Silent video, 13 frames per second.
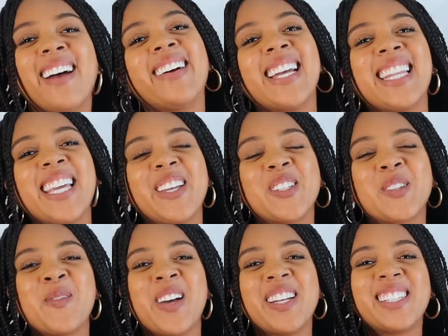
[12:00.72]
All right, thank you
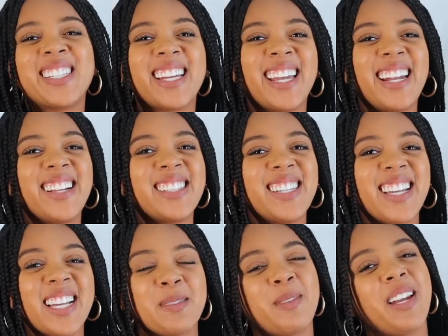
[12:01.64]
so much, and I'll see you
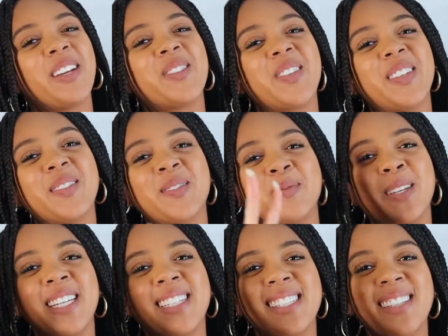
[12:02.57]
guys in my next one.
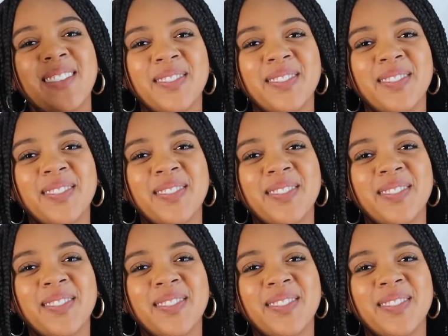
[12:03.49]
Peace.